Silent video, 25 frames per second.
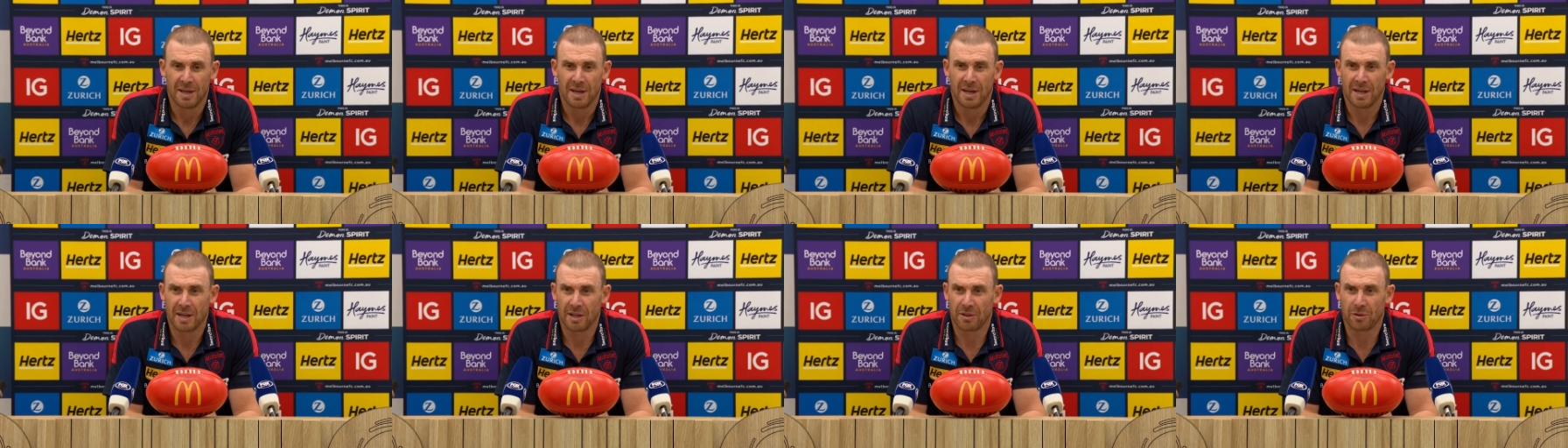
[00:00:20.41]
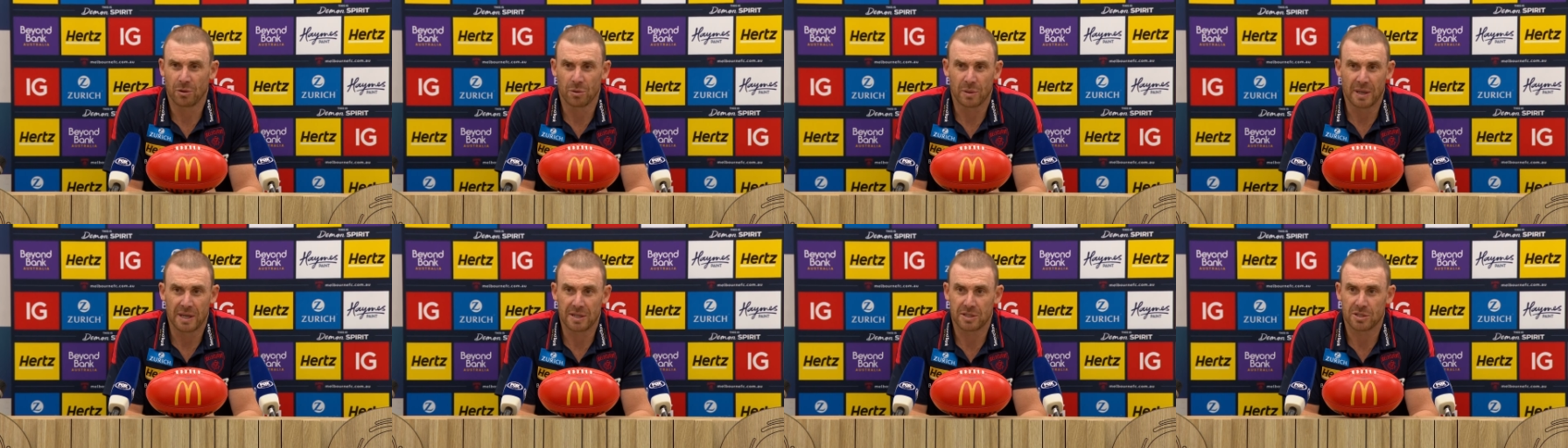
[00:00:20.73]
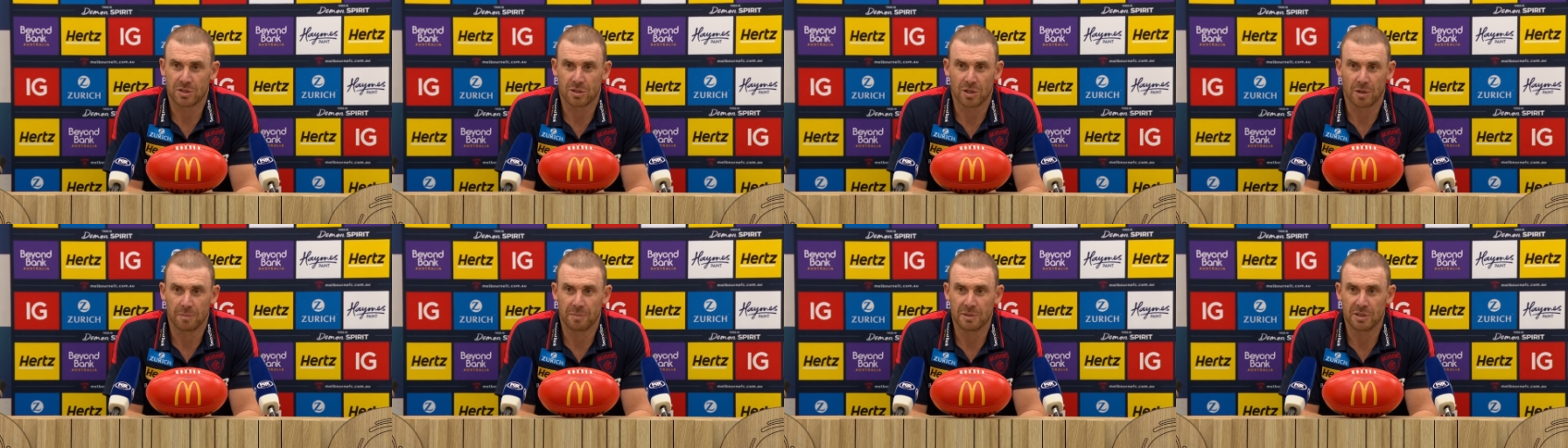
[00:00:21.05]
And I thought our
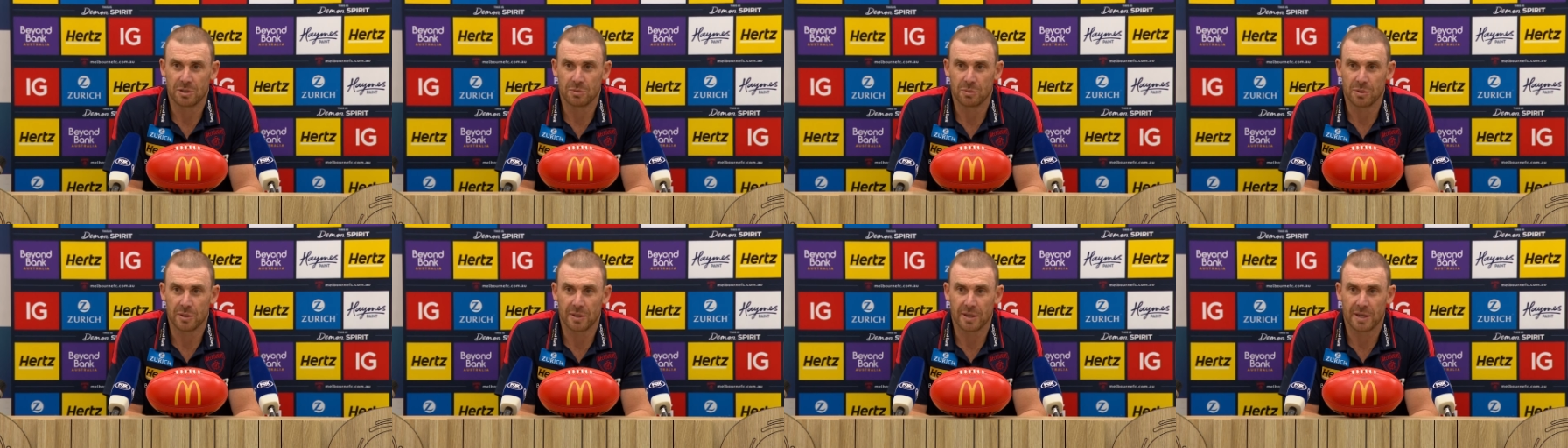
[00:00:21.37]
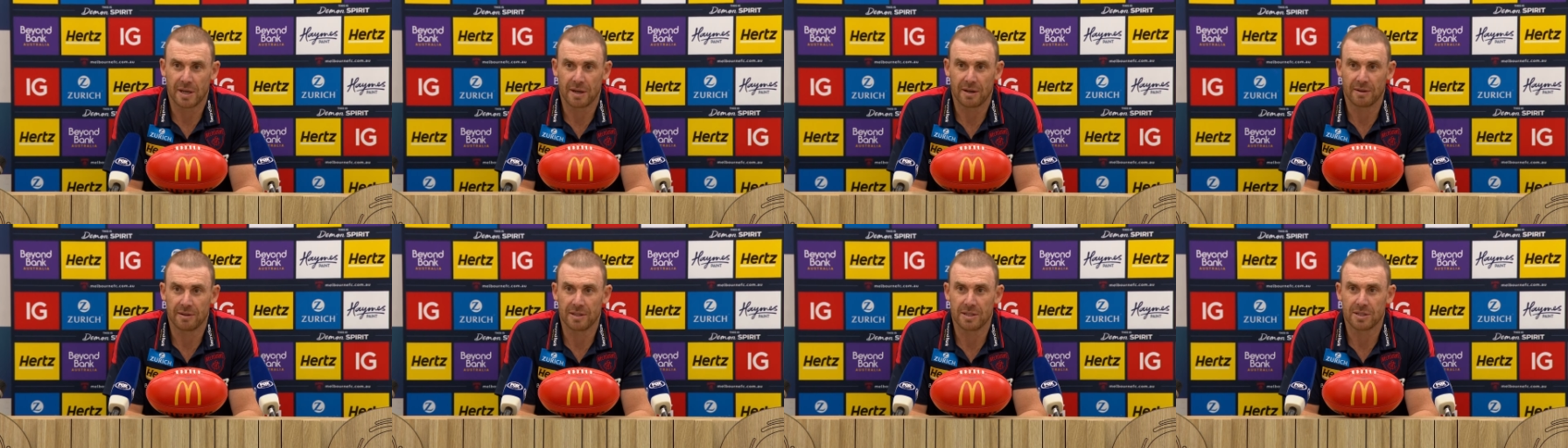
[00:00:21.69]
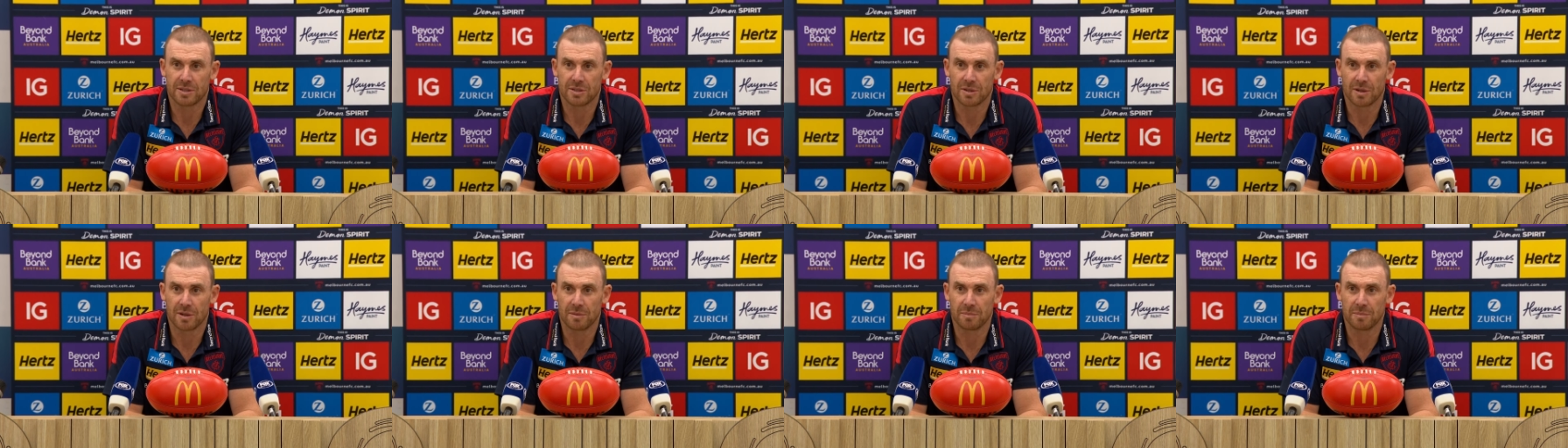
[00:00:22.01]
stoppage work, our
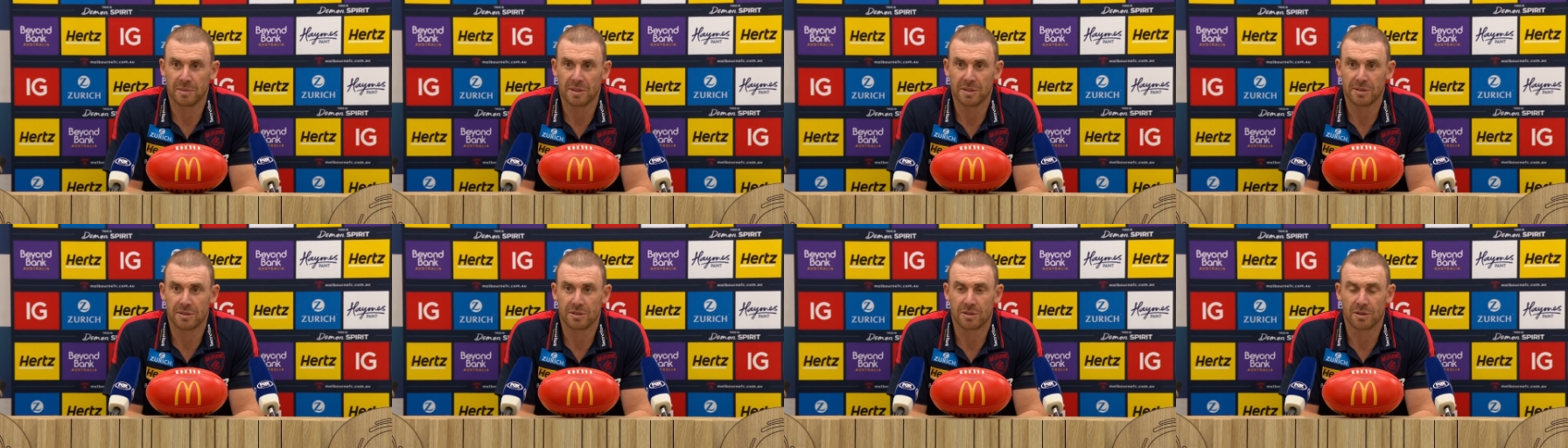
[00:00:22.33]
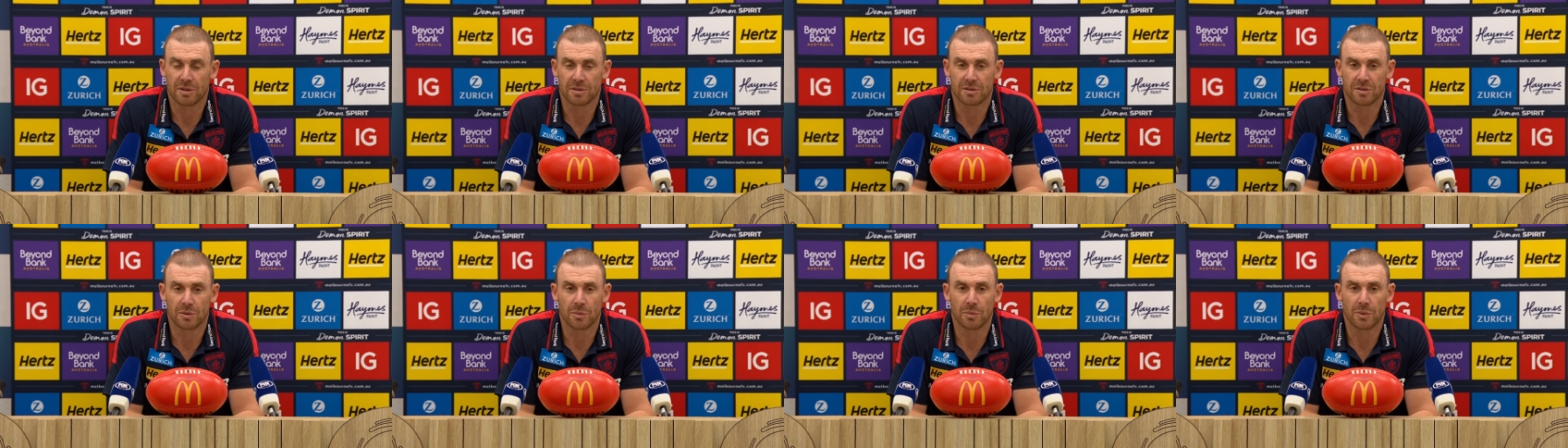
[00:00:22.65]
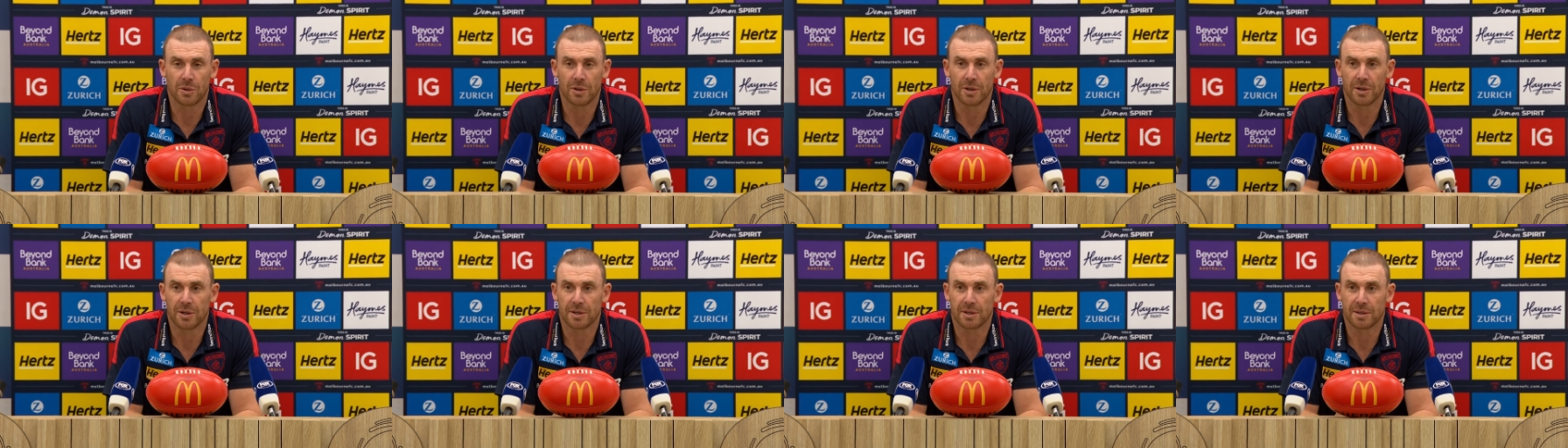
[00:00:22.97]
inside mids got to
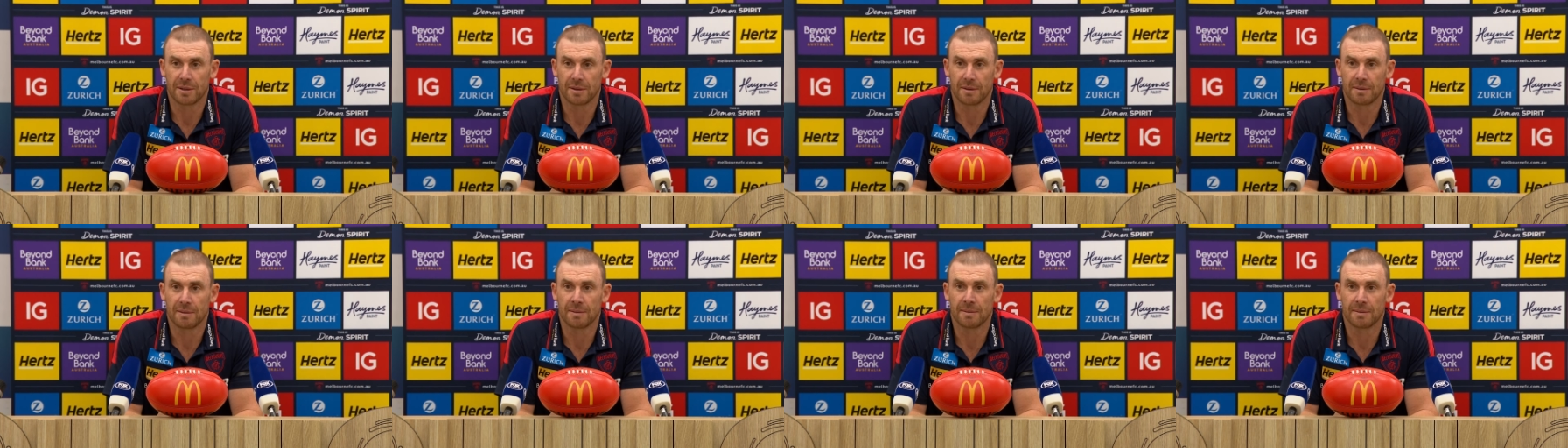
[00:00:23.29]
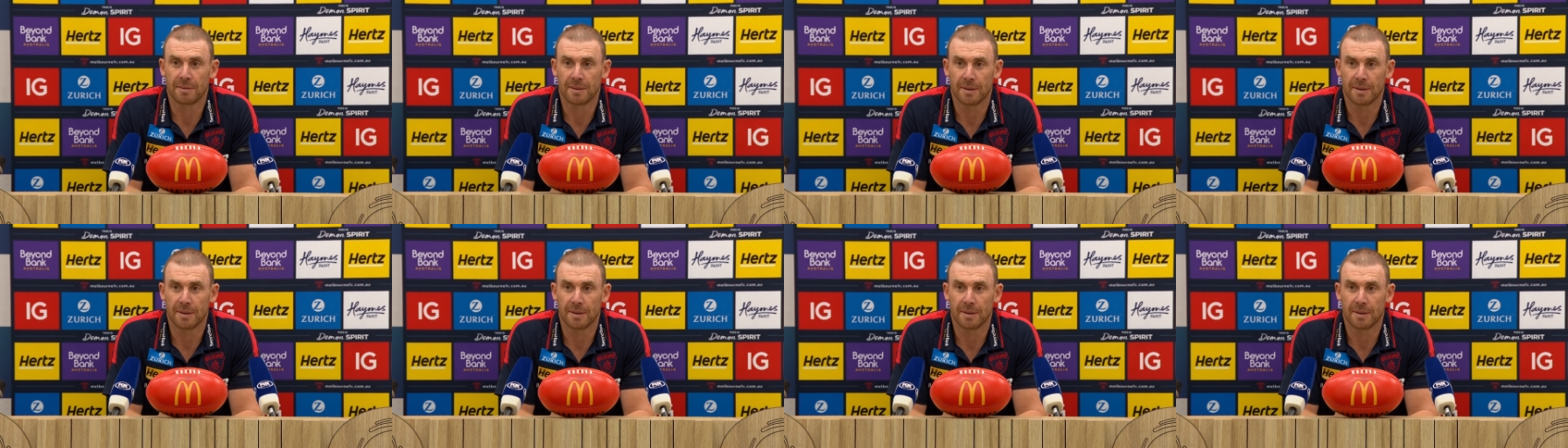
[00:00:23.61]
work and